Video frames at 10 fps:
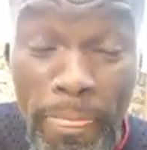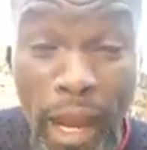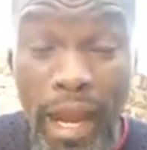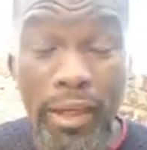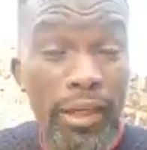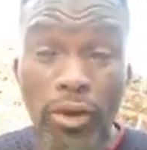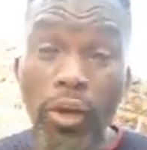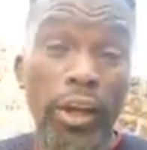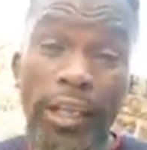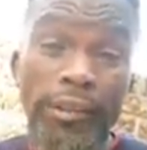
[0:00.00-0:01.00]
I got a
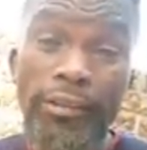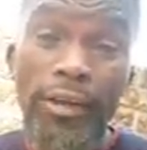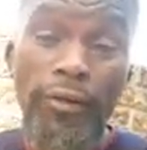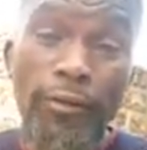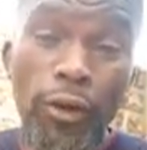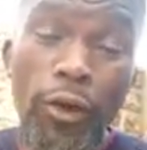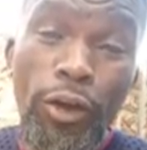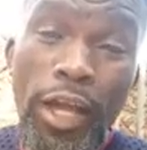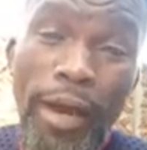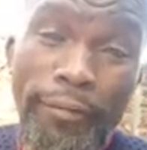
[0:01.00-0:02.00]
calling for
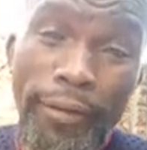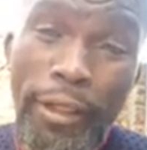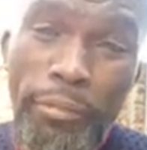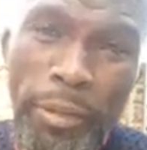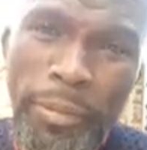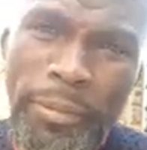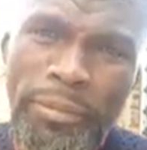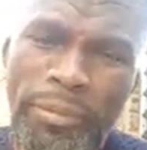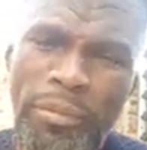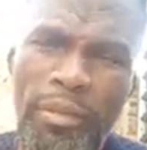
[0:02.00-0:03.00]
all African people,
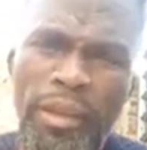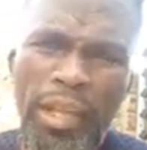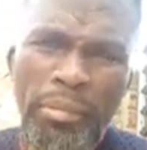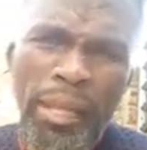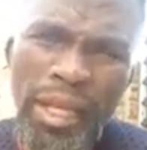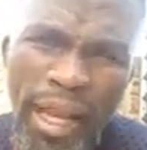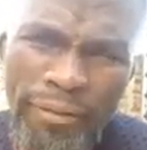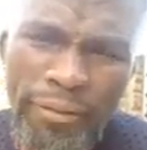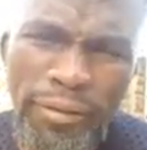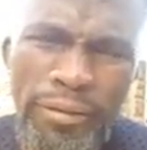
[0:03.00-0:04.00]
that be
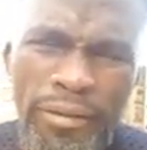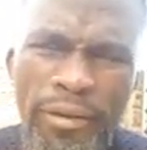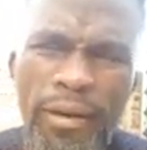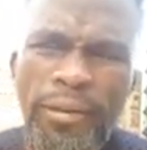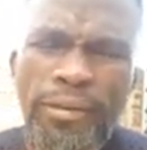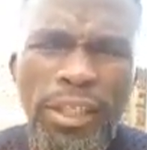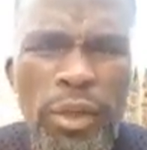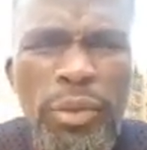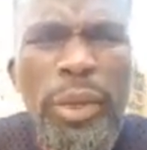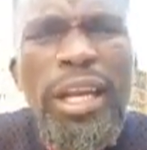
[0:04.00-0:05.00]
careful that
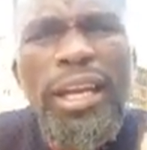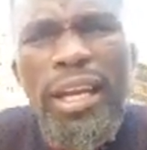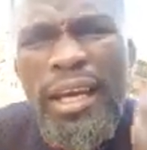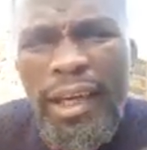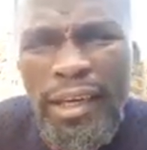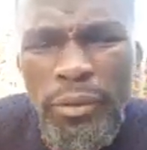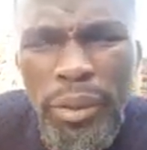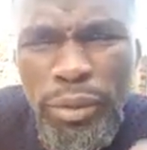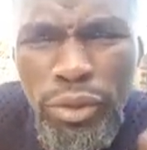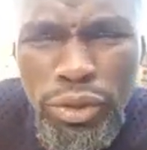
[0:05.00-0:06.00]
when we learn,
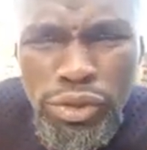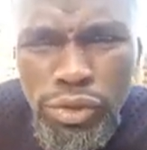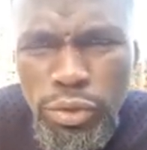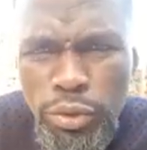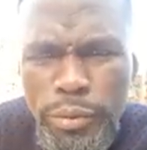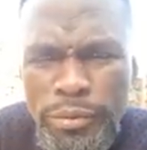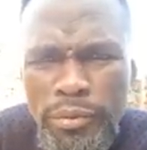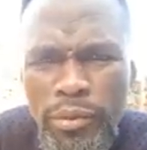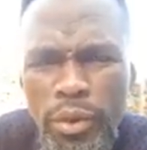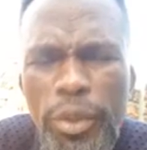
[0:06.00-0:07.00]
when we go to school,
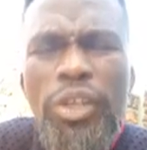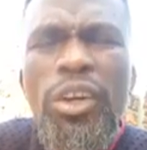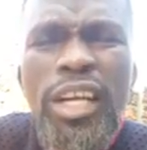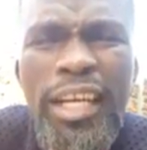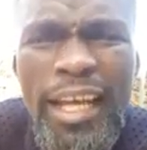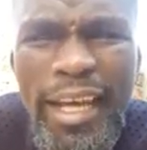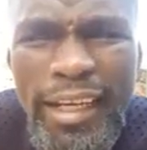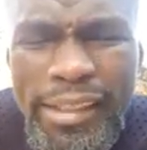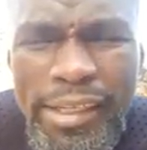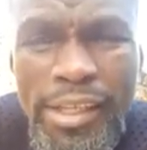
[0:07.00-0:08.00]
we don't
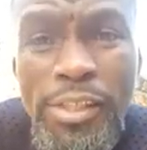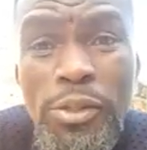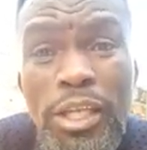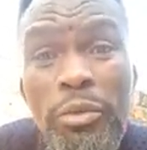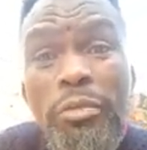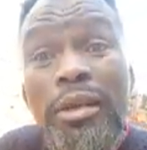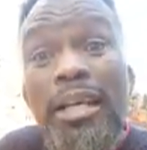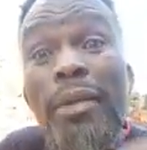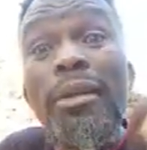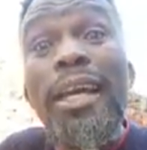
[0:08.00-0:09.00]
learn so that we
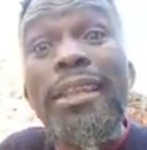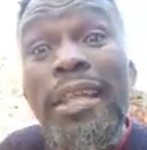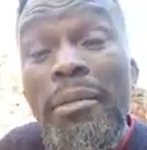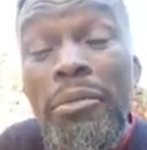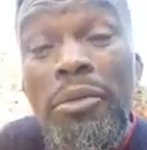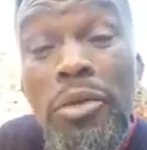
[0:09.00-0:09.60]
become like them.